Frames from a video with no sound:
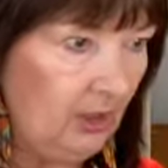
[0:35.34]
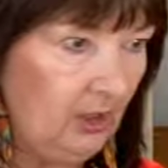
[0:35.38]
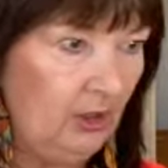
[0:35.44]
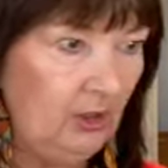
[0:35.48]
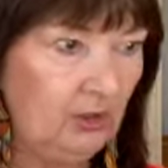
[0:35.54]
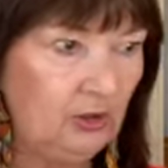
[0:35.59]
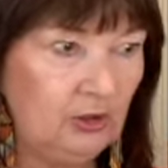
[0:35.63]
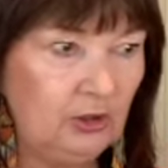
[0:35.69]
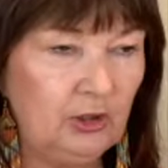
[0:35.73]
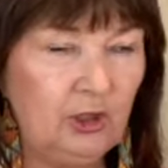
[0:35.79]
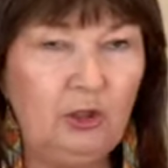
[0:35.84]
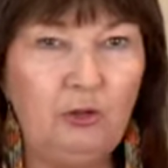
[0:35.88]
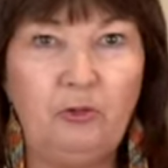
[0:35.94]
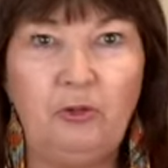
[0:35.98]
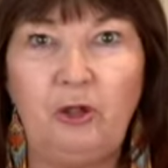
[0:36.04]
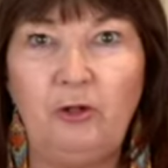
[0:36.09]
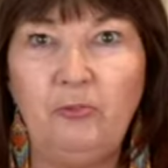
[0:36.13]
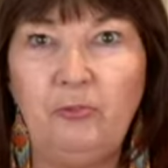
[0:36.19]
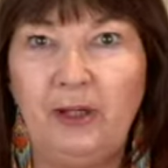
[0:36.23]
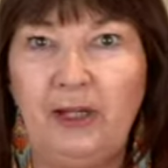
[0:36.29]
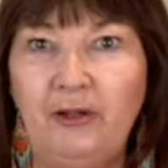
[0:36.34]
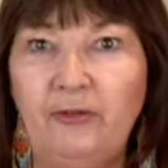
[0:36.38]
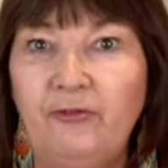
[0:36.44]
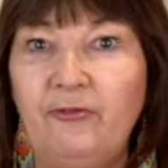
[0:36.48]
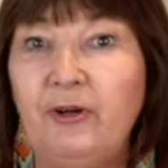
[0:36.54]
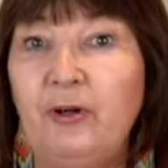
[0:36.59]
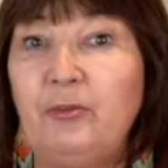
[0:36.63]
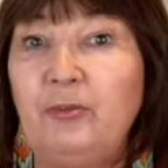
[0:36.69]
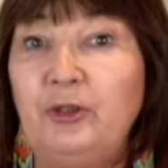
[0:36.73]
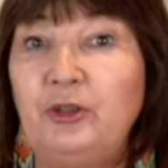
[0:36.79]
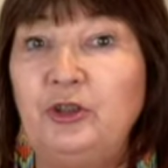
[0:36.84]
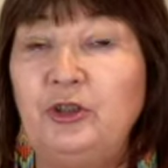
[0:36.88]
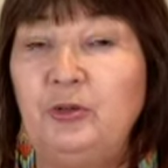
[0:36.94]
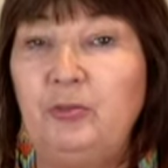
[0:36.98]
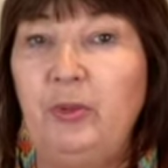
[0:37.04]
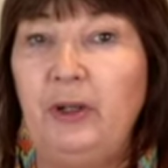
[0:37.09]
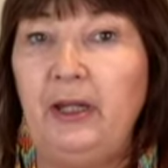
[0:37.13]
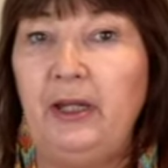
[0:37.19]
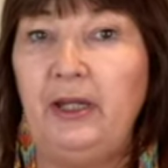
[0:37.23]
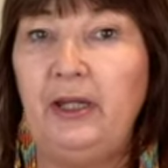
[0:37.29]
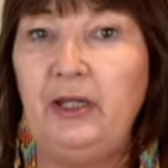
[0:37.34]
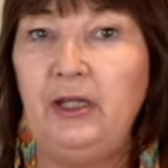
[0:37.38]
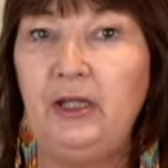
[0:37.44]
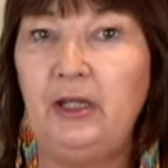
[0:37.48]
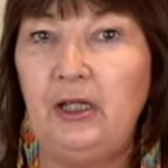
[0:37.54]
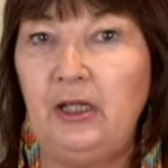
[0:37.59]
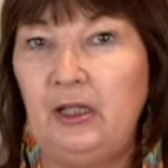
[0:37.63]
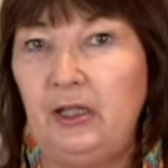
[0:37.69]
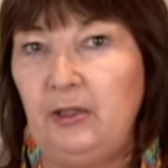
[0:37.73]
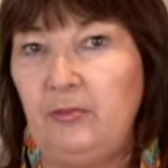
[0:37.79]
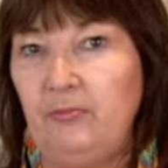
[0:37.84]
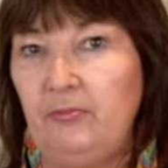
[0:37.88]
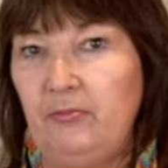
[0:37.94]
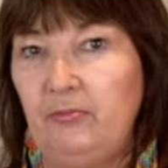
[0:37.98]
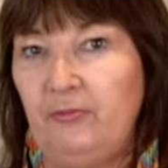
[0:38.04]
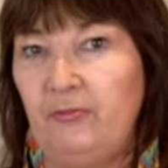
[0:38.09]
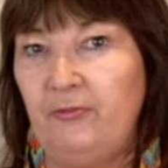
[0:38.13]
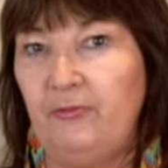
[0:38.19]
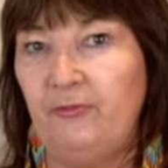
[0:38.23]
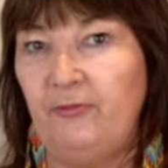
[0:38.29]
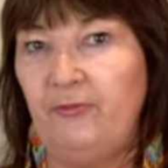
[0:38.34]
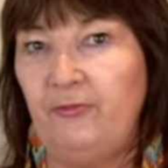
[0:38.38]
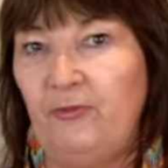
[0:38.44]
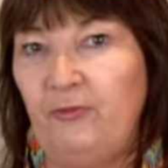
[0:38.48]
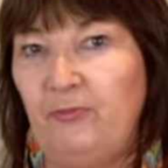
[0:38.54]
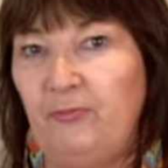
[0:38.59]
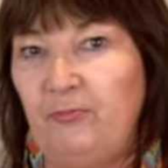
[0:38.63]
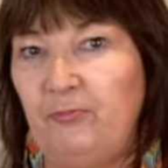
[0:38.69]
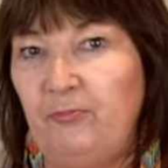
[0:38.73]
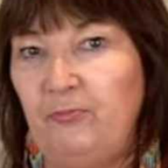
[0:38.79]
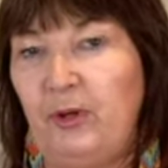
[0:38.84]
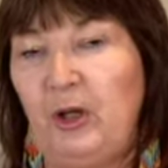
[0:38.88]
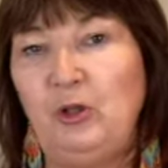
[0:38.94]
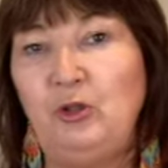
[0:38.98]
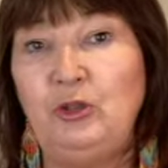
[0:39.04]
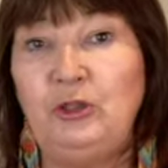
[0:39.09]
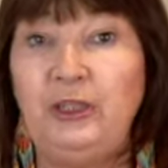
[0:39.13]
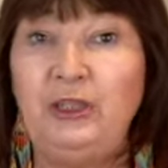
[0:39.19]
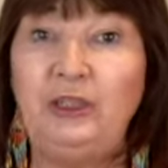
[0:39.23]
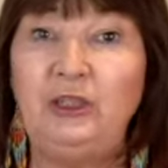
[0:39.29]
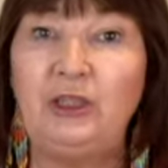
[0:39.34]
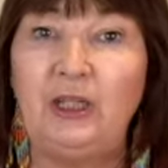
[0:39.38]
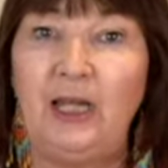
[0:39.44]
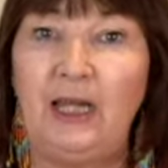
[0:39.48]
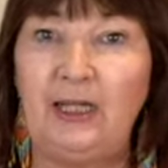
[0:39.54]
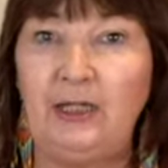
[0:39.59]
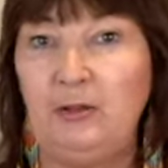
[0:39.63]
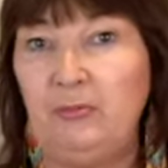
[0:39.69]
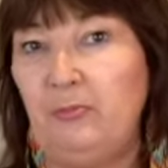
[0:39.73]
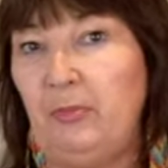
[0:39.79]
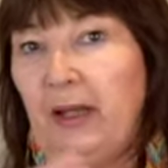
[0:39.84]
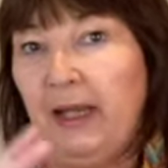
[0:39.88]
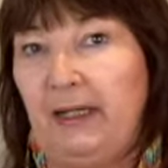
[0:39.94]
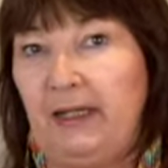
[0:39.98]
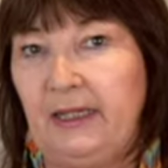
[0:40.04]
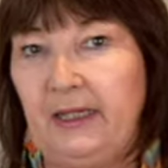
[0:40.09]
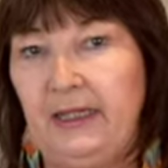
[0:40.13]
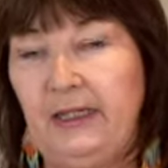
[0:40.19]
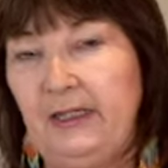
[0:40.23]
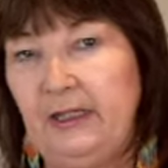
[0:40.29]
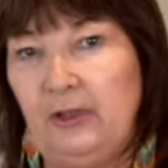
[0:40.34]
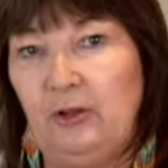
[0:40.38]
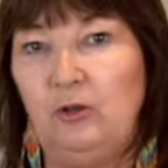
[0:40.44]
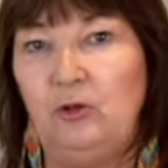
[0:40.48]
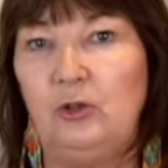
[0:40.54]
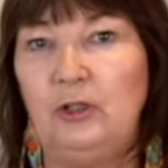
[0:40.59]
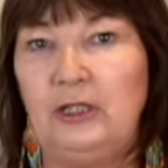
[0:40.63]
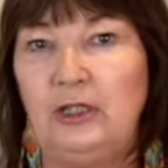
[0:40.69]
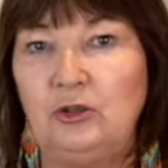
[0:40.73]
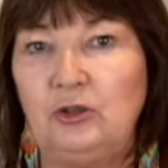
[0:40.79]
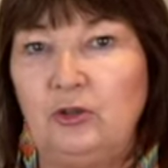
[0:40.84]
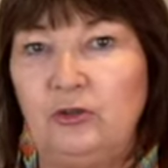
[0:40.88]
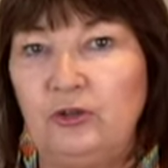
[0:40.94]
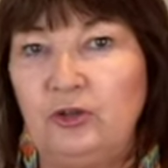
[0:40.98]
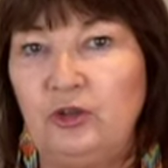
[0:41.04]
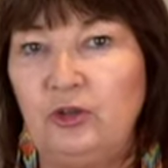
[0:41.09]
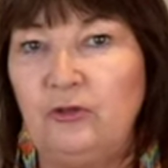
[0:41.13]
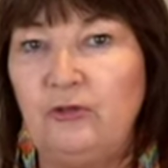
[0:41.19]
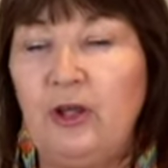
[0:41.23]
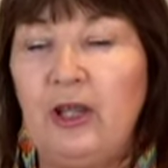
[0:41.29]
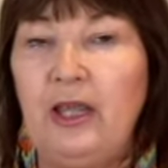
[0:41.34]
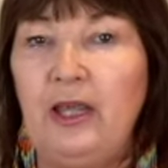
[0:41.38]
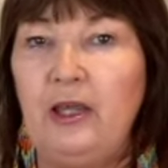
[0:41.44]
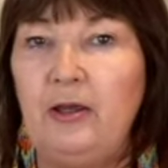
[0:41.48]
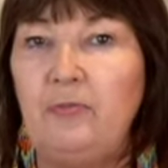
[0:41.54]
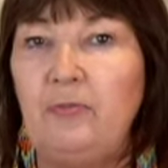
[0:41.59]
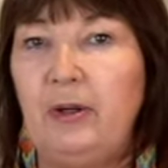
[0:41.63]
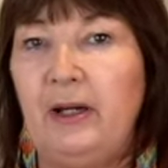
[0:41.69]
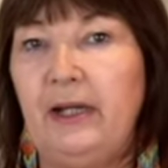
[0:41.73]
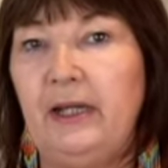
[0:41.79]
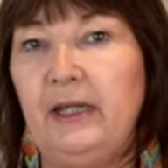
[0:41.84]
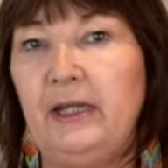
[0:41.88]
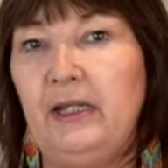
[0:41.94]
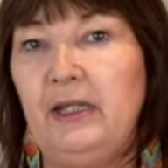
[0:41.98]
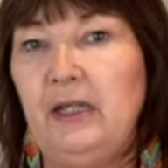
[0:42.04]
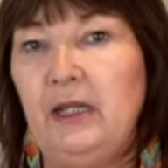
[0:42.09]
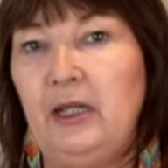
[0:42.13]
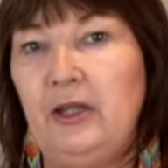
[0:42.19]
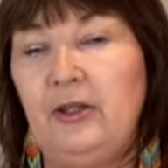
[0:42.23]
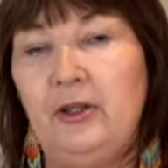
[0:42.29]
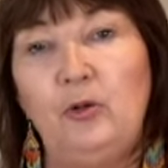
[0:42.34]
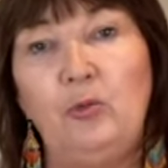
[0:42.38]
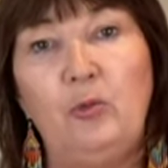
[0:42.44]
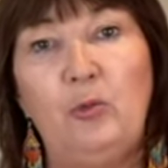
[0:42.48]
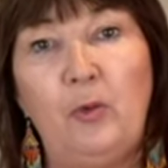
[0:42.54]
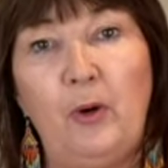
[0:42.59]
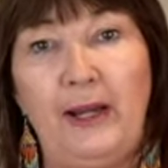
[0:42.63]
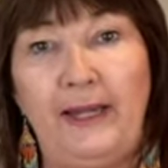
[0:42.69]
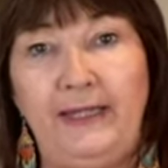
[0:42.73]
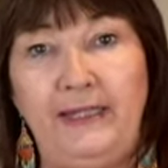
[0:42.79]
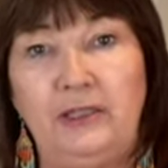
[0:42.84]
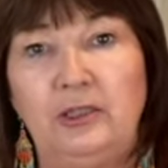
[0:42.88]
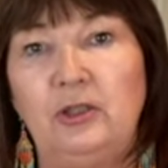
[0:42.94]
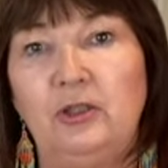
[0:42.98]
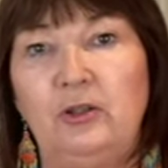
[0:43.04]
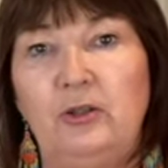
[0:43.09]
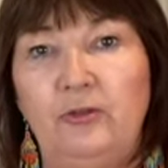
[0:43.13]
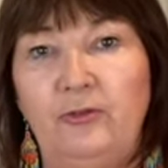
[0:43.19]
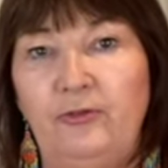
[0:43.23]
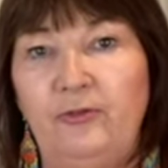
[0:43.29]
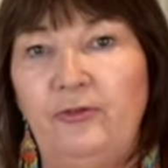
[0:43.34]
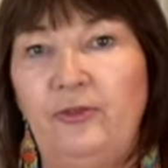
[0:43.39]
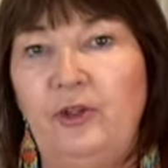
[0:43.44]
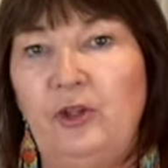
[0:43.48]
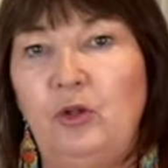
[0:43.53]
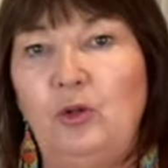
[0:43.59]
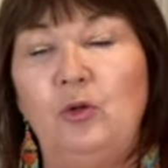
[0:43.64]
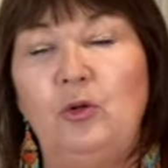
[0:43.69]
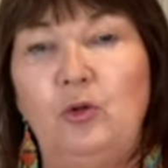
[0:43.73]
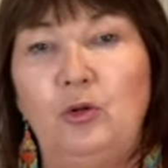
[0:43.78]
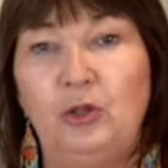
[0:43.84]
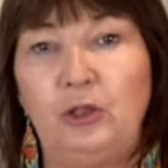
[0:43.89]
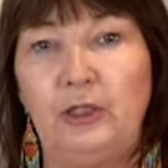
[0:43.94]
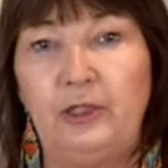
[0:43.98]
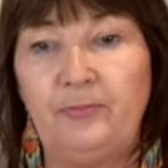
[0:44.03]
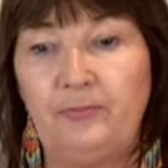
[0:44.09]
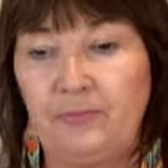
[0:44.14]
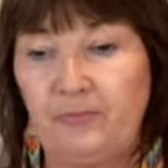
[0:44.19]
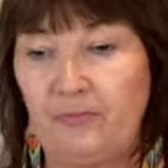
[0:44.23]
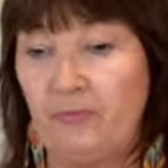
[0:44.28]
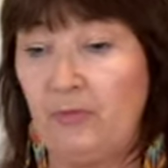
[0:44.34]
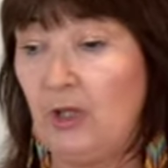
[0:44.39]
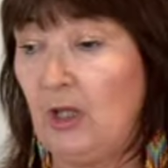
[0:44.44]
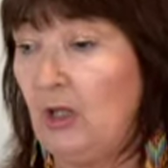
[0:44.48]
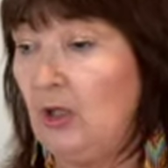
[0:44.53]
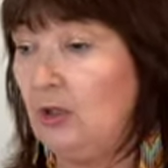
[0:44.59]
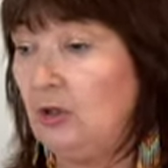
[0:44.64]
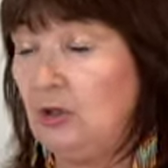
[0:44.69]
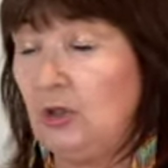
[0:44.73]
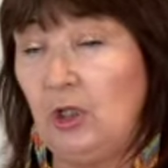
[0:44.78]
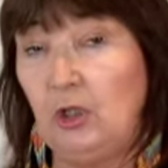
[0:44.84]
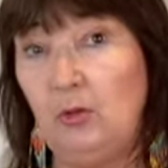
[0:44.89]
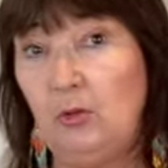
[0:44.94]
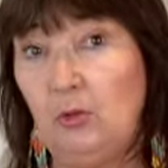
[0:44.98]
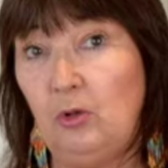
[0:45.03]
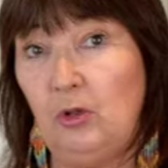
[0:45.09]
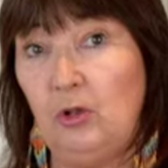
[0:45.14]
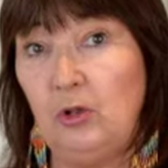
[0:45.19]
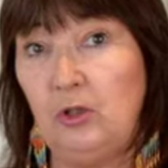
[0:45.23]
So on Pound Fabrics, you pay postage and packing and all that sort of stuff by the weight of the order. So